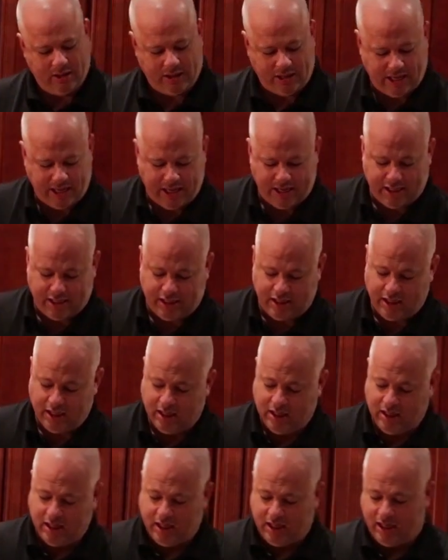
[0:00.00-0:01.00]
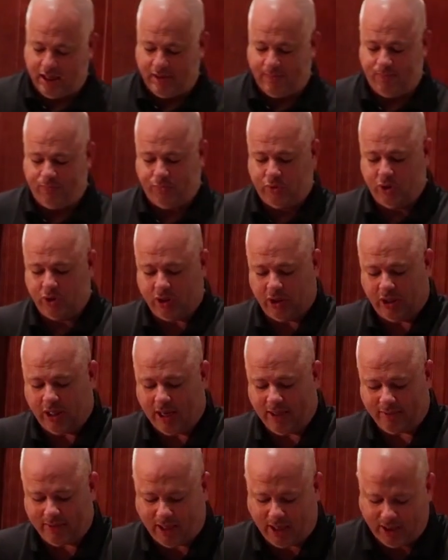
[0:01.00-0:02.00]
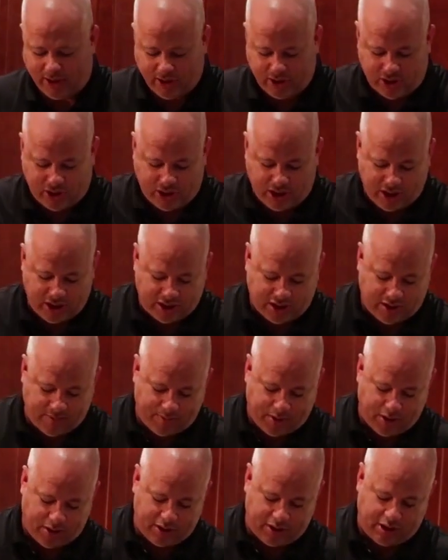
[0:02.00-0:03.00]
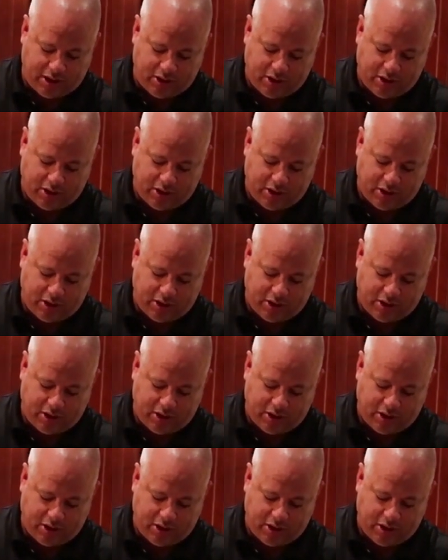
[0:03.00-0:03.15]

the end, there's a lot of cottage cheese components.